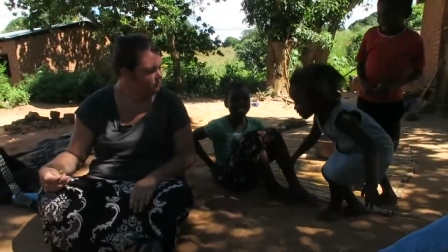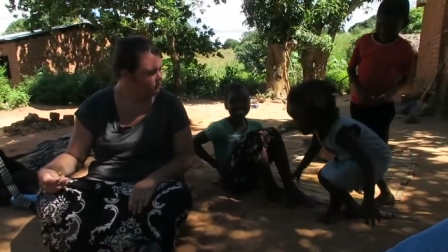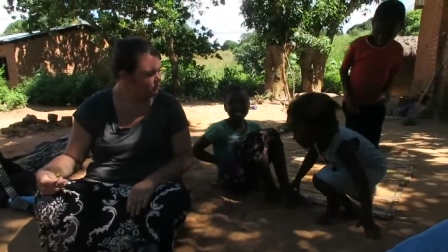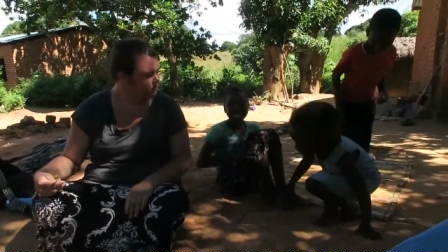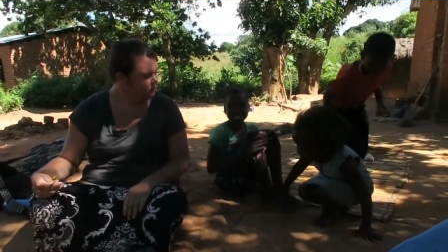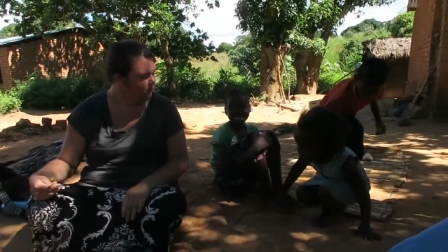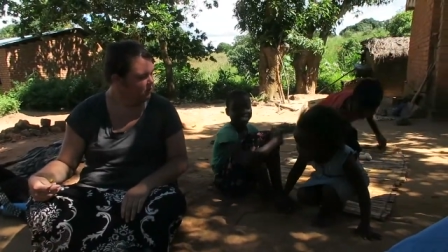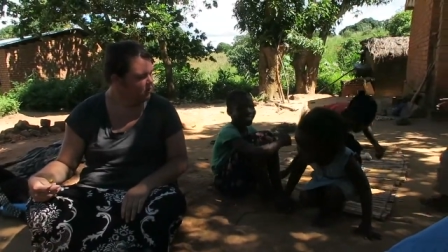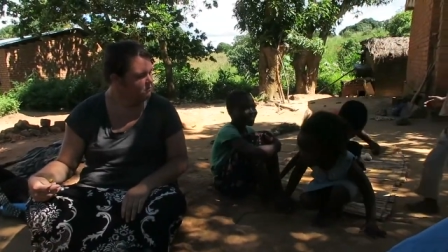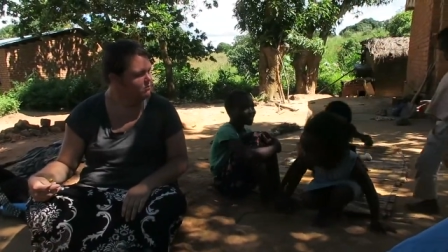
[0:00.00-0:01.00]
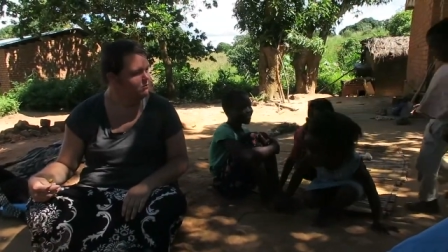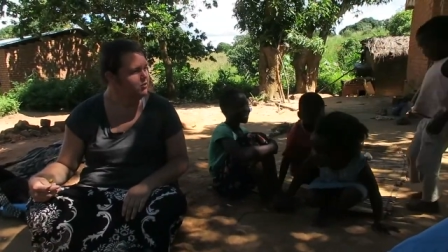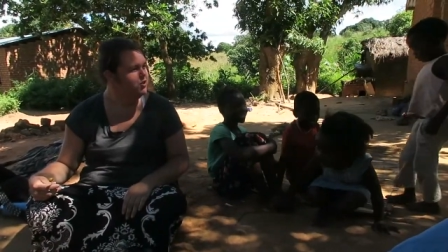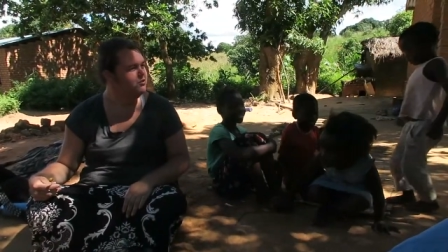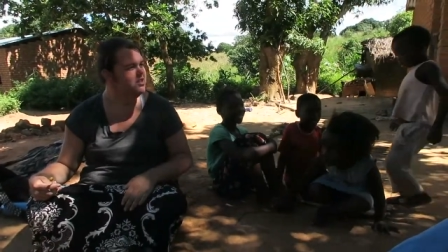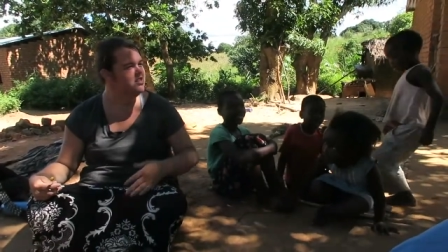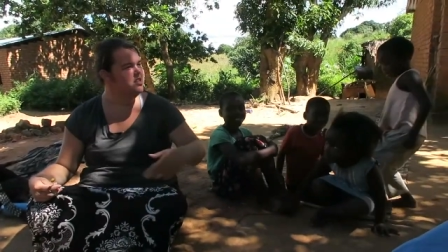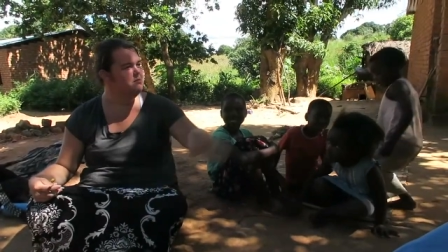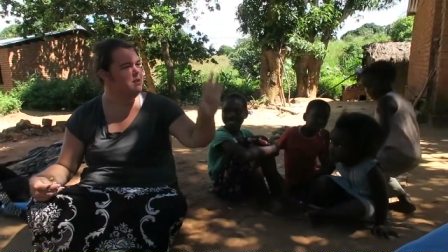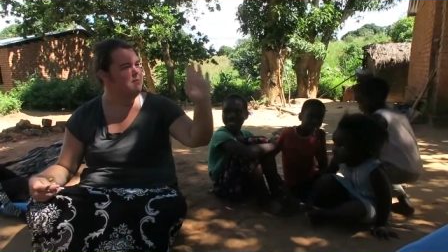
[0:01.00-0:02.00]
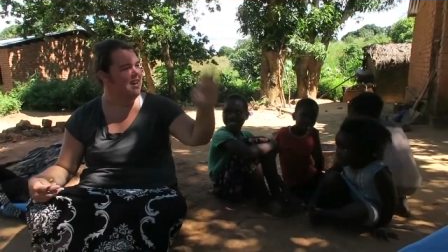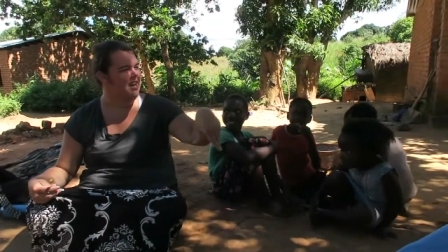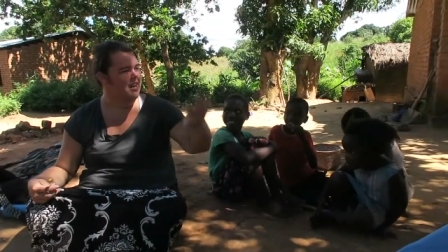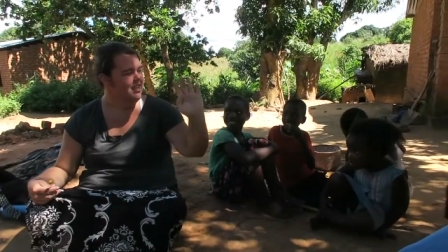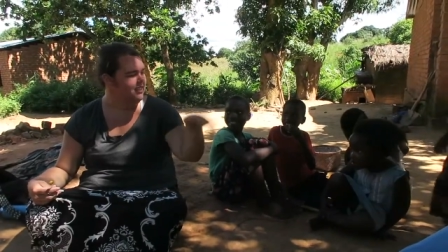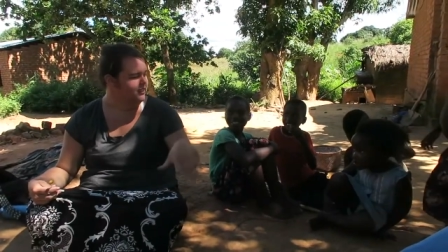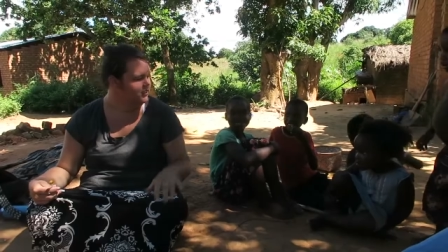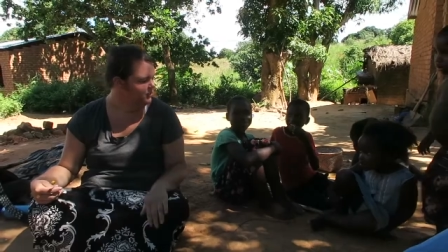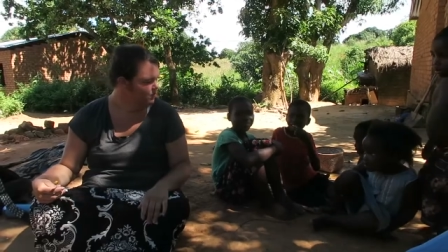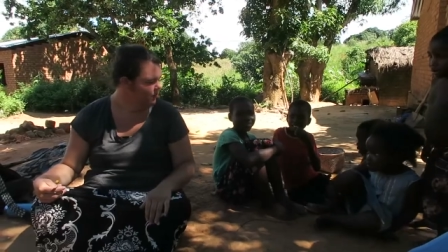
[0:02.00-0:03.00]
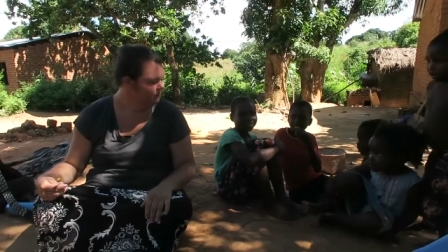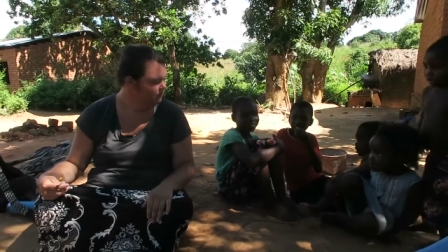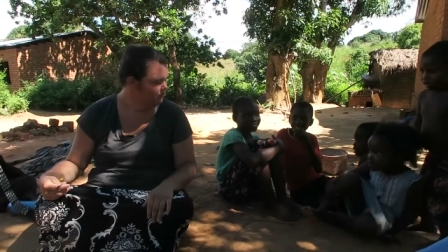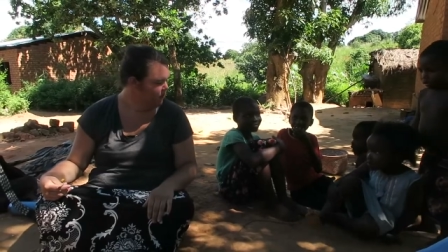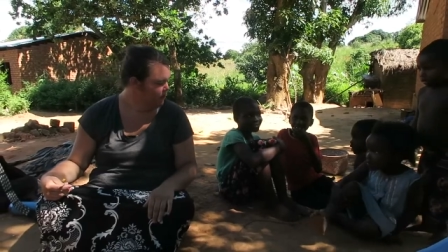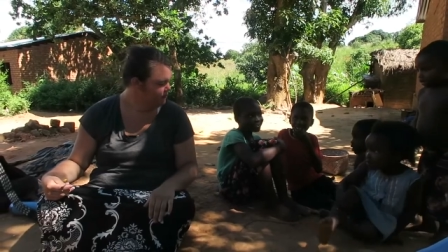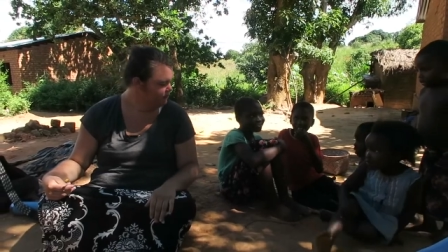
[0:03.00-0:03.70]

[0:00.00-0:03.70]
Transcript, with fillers: so rich in spirit. Gosh, do they know that they're loved.